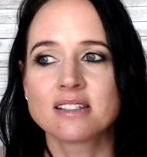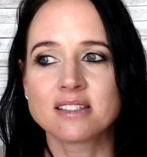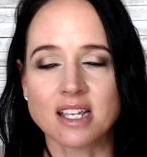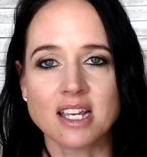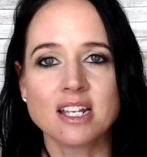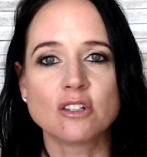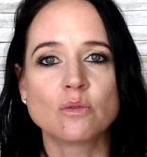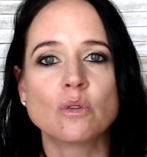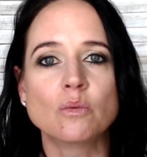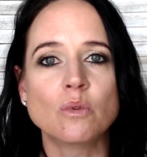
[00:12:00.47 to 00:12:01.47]
seed.
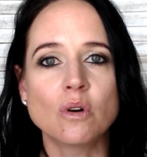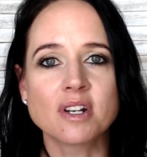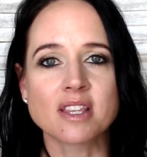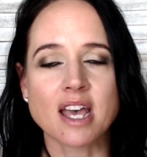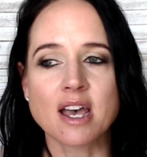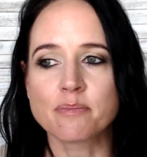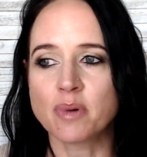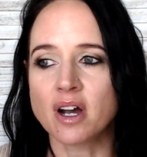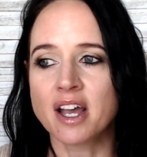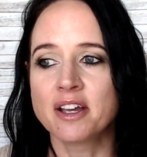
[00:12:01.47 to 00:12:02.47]
You will water that
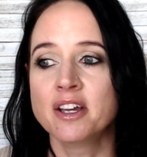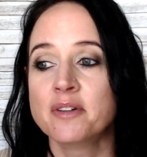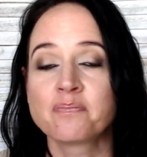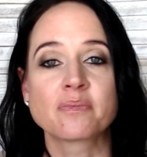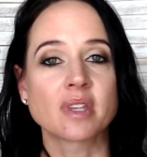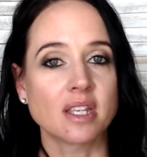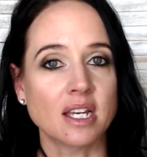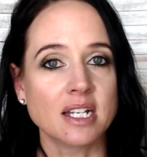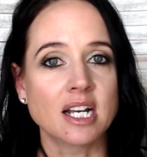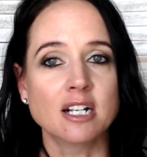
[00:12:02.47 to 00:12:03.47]
by
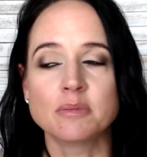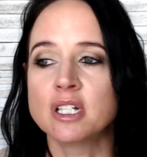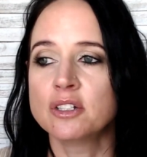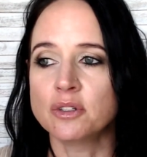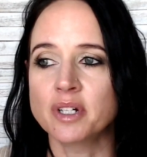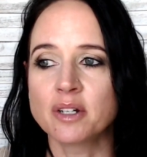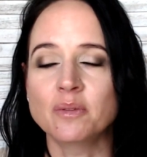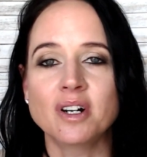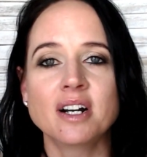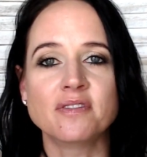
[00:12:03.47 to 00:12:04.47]
getting up and
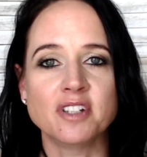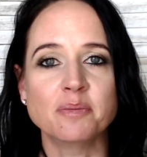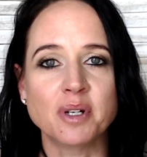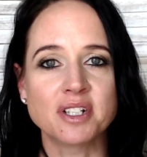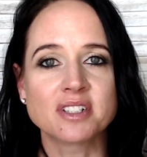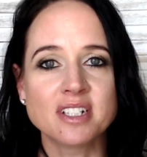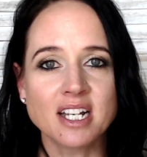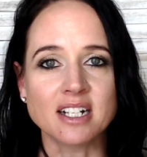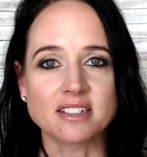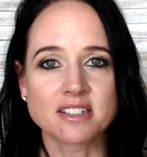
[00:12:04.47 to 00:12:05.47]
doing what a fit person
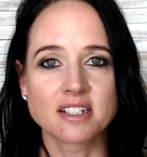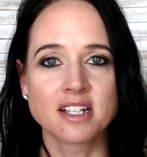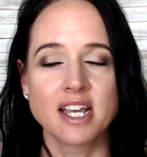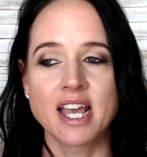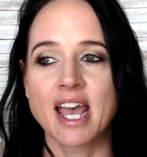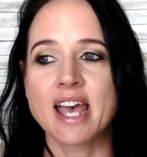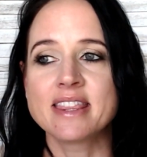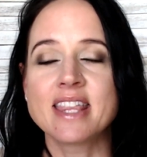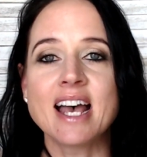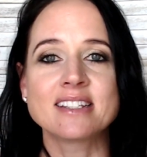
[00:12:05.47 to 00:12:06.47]
does.
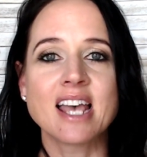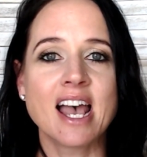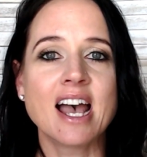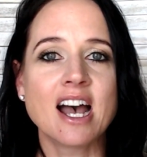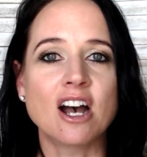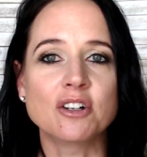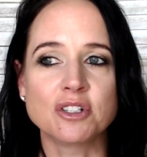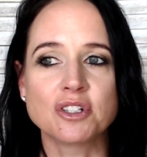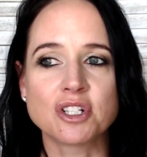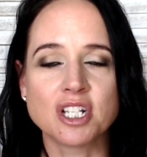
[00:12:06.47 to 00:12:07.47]
And that's how
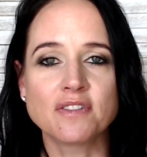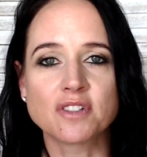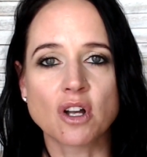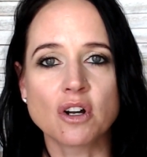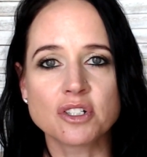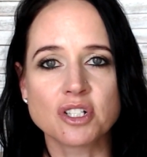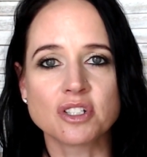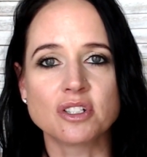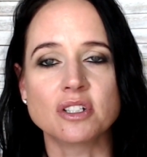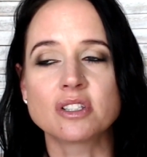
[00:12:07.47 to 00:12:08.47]
you shift
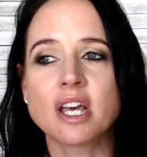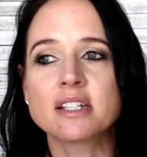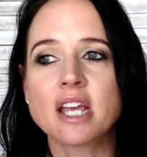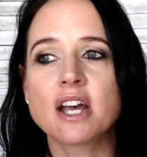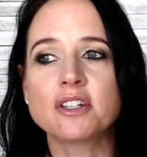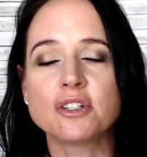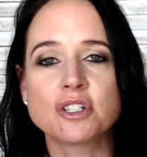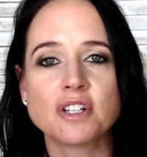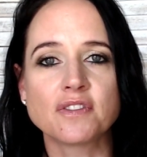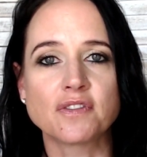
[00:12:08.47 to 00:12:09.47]
consciousness. That's how you
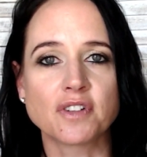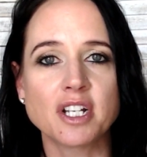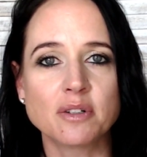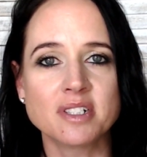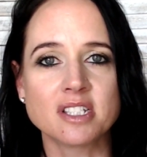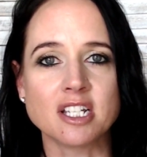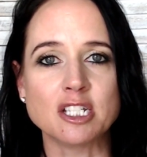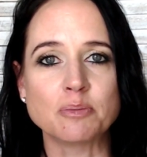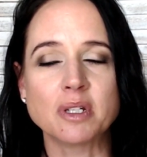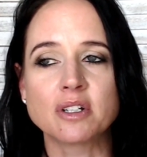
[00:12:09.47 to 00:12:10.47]
shift
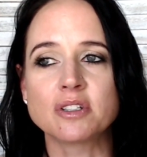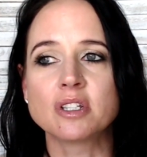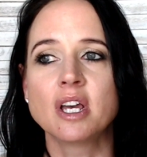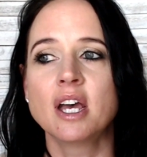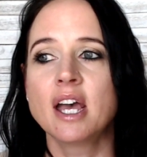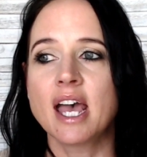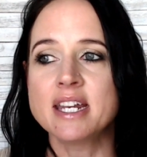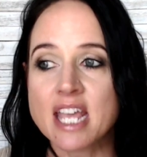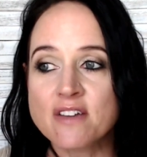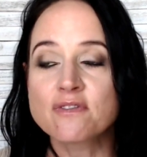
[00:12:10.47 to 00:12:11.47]
frequencies, because
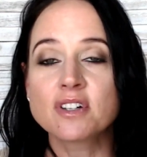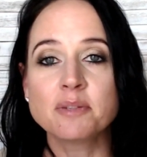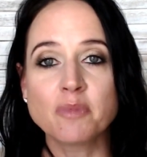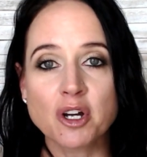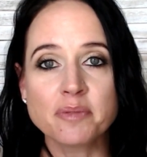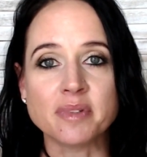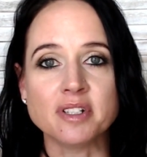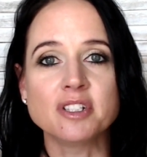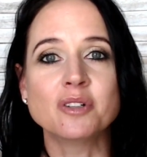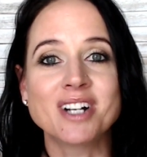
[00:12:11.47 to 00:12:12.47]
in every
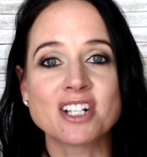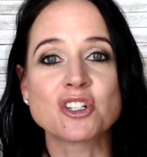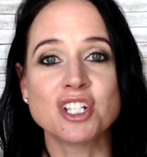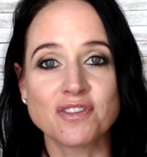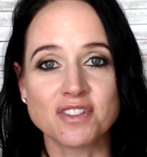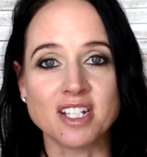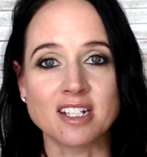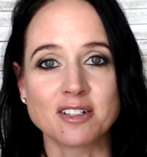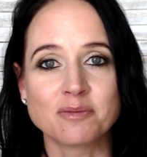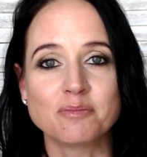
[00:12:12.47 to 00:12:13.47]
moment you are
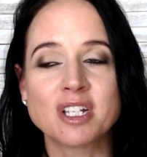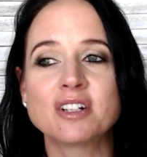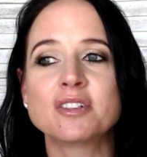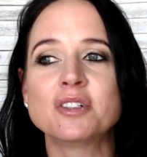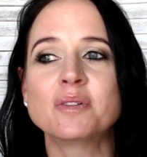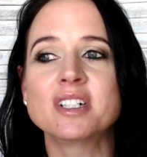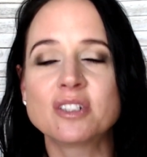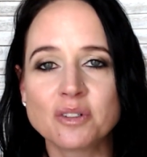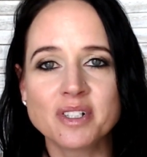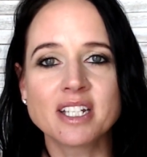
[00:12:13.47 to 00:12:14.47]
shifting because you are
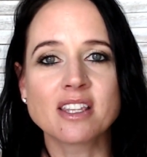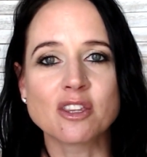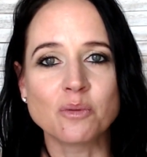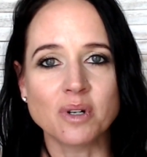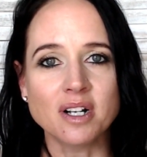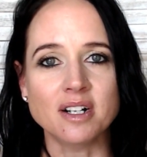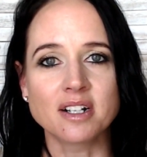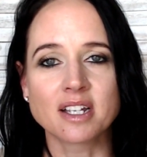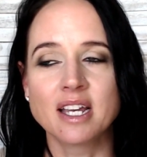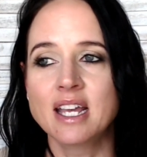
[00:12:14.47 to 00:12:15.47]
doing the
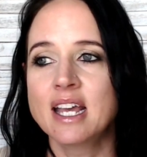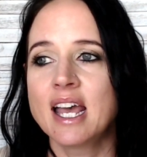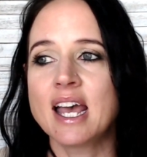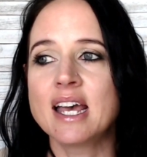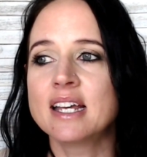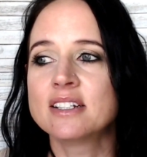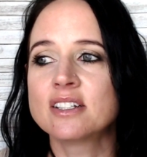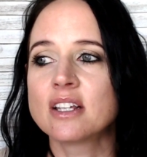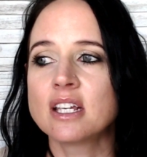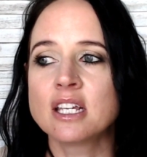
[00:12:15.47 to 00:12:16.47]
work.
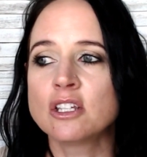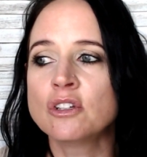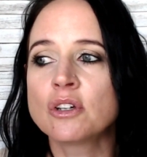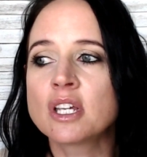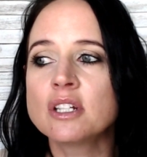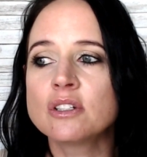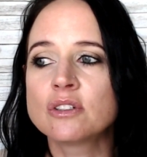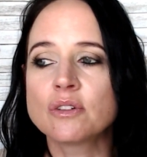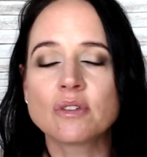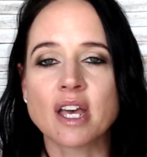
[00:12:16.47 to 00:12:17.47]
And you
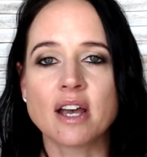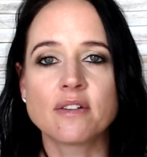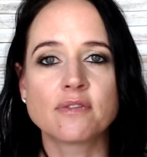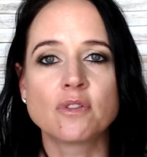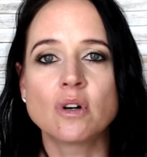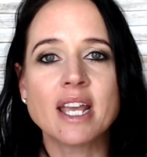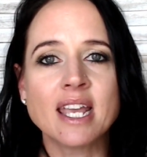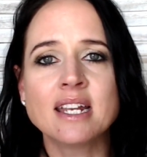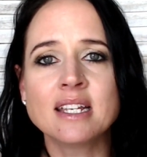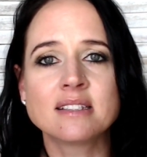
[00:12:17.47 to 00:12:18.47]
can do that for
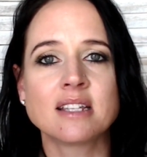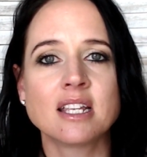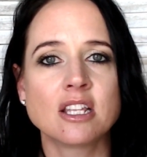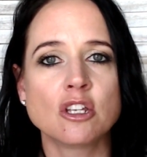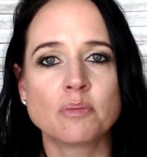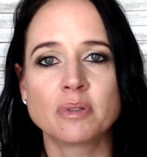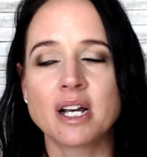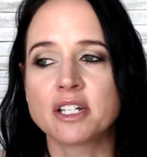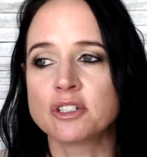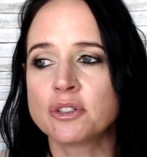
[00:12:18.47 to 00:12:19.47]
any seed that you
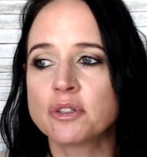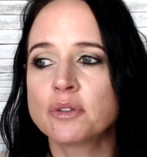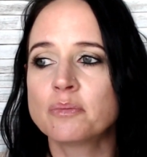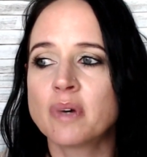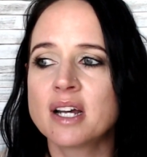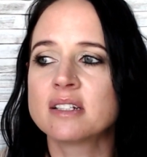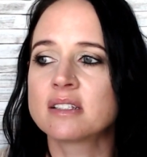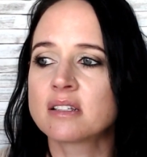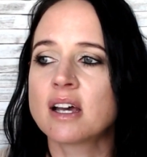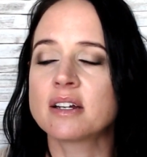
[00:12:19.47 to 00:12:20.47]
plant. You might
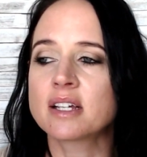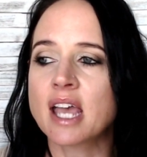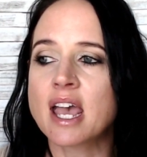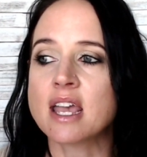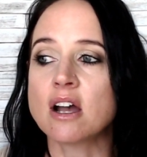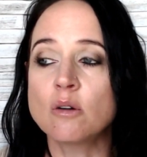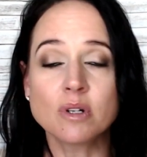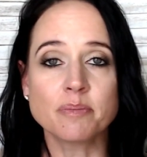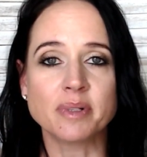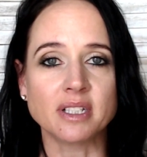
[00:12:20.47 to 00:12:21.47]
decide, okay, I
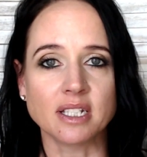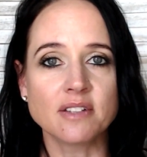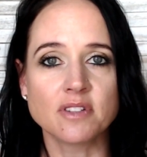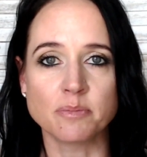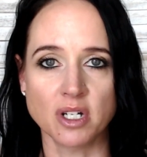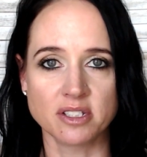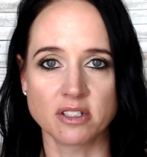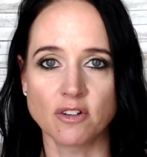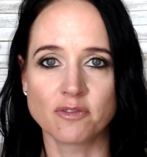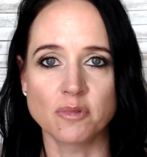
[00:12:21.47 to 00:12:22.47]
want to believe in
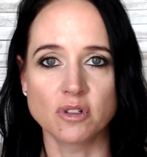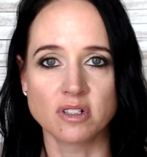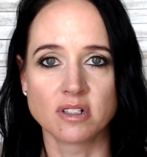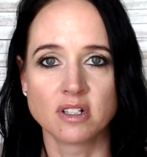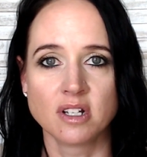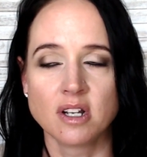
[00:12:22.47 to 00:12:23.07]
myself more.